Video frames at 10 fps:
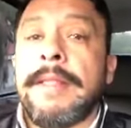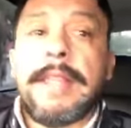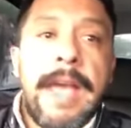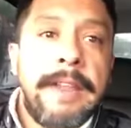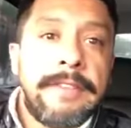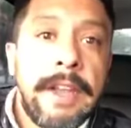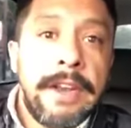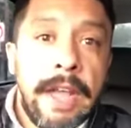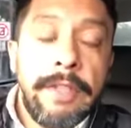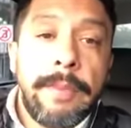That is
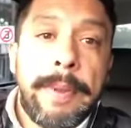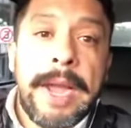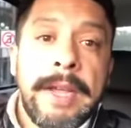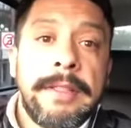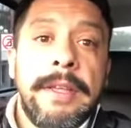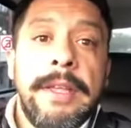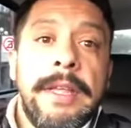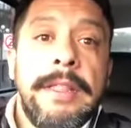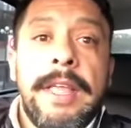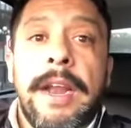another pact
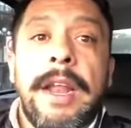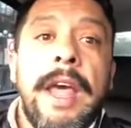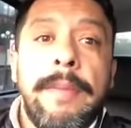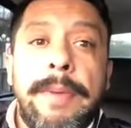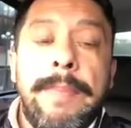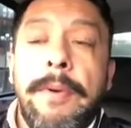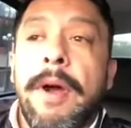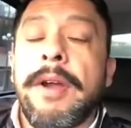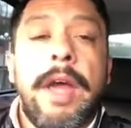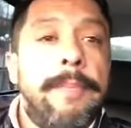that a lot of people
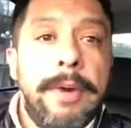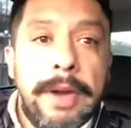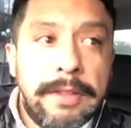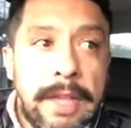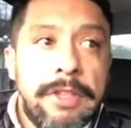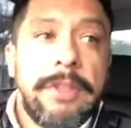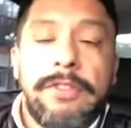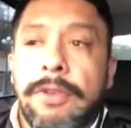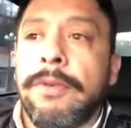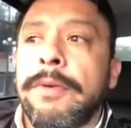are not putting attention
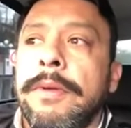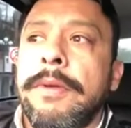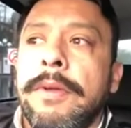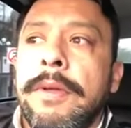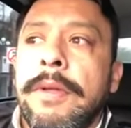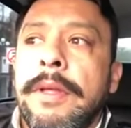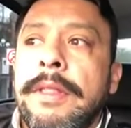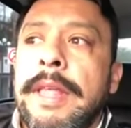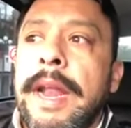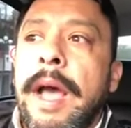to,
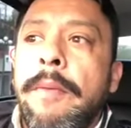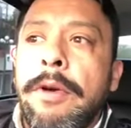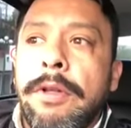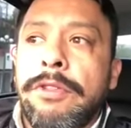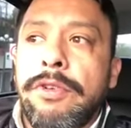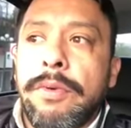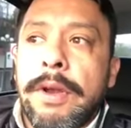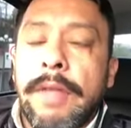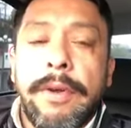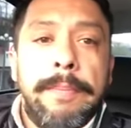that I will do
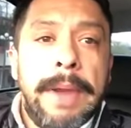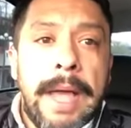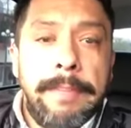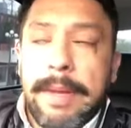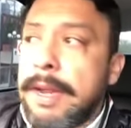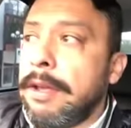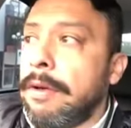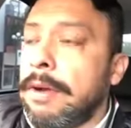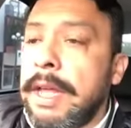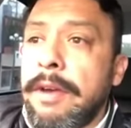another live
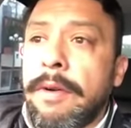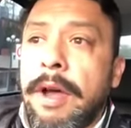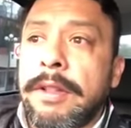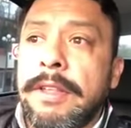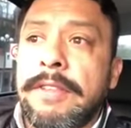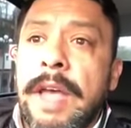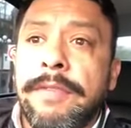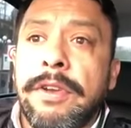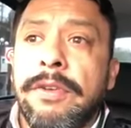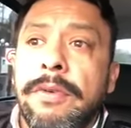video later on this
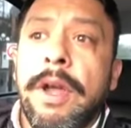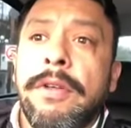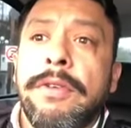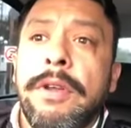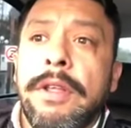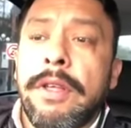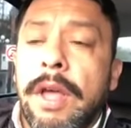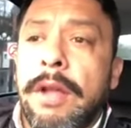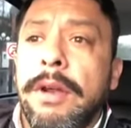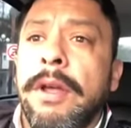afternoon on
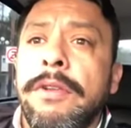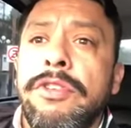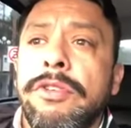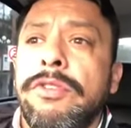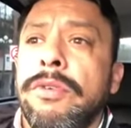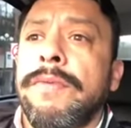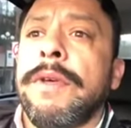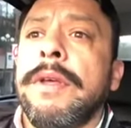YouTube,